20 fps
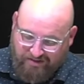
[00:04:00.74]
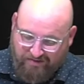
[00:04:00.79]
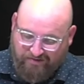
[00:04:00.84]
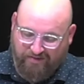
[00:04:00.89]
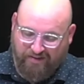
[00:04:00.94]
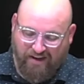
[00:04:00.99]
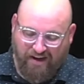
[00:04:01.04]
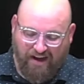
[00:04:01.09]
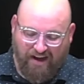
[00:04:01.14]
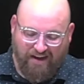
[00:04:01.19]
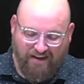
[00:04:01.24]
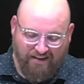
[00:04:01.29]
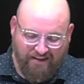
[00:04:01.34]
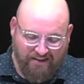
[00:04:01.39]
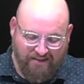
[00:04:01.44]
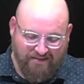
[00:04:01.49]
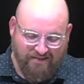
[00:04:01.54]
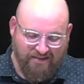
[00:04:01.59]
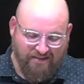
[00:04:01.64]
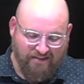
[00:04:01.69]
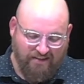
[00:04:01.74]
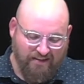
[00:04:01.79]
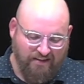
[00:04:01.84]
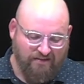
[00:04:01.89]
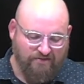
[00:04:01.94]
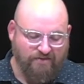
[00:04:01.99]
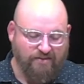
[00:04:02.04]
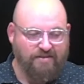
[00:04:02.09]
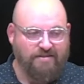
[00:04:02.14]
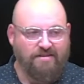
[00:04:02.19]
of God isn't
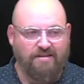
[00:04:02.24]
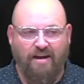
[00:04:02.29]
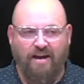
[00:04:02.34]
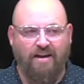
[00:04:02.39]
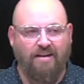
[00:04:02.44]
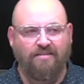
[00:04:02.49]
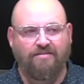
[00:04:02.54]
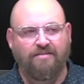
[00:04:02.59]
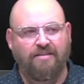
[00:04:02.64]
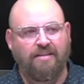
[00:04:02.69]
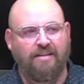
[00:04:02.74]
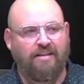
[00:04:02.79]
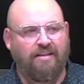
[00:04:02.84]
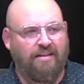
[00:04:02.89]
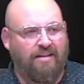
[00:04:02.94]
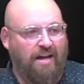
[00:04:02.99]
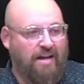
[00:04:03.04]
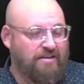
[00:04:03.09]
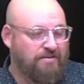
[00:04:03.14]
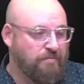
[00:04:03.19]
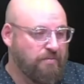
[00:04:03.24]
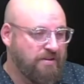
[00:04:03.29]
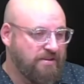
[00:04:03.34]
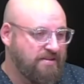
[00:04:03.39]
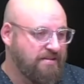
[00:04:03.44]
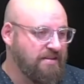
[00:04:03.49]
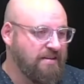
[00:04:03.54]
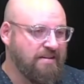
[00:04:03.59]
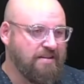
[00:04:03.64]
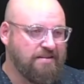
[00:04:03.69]
even done, as we
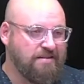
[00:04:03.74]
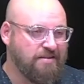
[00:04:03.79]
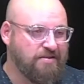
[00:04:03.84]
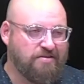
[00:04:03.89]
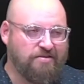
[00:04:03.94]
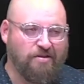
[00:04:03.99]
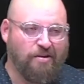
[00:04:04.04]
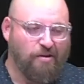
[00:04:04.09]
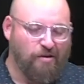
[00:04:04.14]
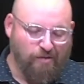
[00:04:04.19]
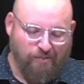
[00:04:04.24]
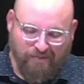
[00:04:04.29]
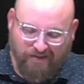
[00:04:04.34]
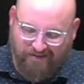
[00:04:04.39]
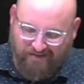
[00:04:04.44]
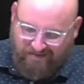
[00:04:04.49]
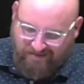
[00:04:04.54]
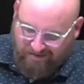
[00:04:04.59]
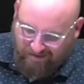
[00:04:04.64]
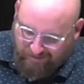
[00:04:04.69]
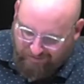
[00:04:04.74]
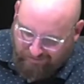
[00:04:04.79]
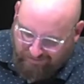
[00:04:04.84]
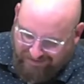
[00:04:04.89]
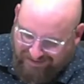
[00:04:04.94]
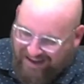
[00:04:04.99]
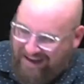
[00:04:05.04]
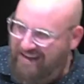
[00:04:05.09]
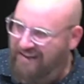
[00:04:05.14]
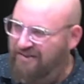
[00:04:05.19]
see in this psalm, in
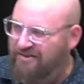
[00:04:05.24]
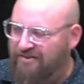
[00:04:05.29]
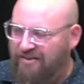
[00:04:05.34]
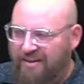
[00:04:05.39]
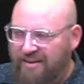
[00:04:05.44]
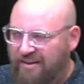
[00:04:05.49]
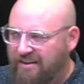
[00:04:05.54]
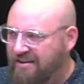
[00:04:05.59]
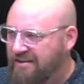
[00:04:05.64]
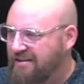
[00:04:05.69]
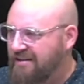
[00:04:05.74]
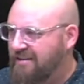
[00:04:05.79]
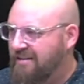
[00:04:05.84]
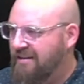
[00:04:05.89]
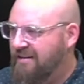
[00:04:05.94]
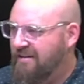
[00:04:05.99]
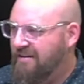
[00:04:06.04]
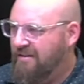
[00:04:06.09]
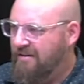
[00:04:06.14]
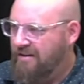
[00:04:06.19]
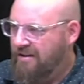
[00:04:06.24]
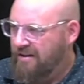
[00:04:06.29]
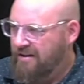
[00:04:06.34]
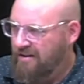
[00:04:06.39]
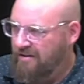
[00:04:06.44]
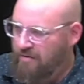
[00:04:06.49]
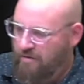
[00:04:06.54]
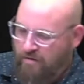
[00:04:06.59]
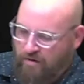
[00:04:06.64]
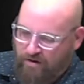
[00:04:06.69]
some lengthy
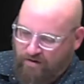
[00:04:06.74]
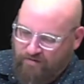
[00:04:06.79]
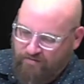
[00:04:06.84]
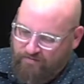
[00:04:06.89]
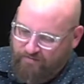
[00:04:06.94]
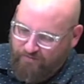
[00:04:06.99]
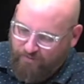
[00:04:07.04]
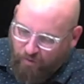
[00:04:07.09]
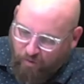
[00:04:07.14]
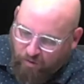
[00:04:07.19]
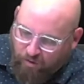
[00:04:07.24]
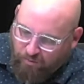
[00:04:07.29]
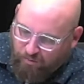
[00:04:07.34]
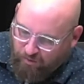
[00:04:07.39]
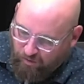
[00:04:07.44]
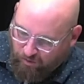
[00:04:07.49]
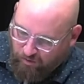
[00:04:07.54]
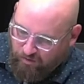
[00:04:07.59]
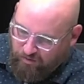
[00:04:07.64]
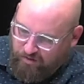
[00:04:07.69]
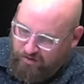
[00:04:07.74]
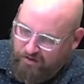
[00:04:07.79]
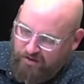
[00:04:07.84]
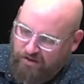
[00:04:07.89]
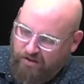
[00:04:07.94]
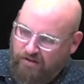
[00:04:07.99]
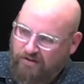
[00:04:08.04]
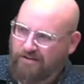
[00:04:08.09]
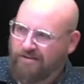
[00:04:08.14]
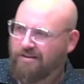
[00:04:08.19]
or formal
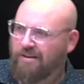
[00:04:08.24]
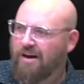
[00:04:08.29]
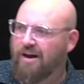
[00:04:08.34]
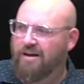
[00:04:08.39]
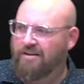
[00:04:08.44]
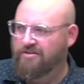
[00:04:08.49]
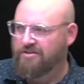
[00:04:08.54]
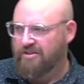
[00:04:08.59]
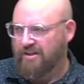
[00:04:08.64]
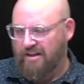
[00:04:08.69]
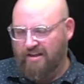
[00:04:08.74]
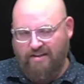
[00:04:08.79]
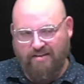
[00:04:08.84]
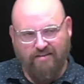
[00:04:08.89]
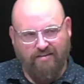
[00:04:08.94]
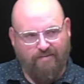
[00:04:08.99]
logic